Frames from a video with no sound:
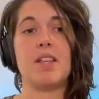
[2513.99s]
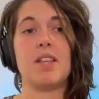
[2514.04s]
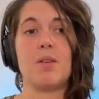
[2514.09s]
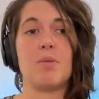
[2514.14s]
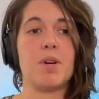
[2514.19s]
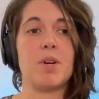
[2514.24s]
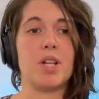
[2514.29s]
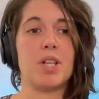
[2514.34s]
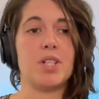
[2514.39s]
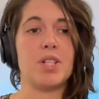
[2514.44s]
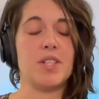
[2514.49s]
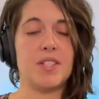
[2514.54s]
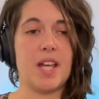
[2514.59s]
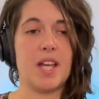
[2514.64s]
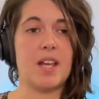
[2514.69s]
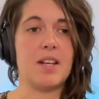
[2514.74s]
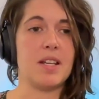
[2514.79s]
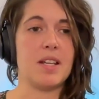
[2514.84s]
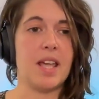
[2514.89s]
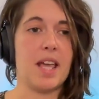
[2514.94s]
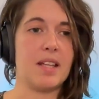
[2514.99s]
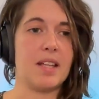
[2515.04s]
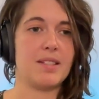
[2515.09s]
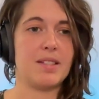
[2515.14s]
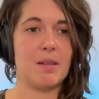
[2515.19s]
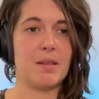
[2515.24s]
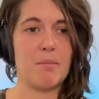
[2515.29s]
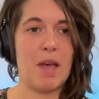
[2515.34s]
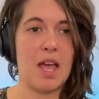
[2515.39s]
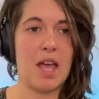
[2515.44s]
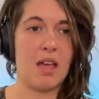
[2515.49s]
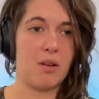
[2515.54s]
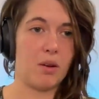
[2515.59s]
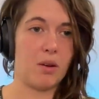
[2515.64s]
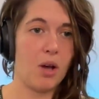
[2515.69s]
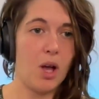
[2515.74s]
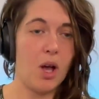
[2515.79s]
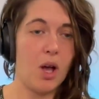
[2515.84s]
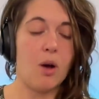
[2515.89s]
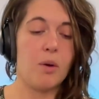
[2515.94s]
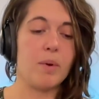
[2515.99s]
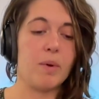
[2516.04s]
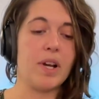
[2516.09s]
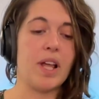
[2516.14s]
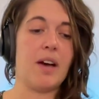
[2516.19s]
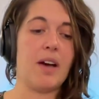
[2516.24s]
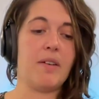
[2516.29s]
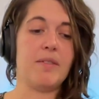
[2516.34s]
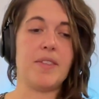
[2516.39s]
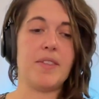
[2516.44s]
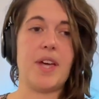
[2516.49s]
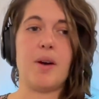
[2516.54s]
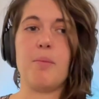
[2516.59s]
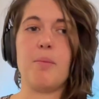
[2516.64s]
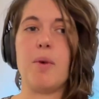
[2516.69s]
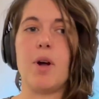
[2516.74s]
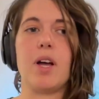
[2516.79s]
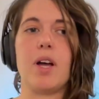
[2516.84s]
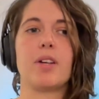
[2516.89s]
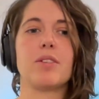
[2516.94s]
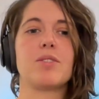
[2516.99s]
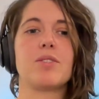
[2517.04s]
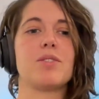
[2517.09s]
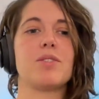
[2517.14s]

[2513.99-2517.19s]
They wanted to stand against the man or whatever that works.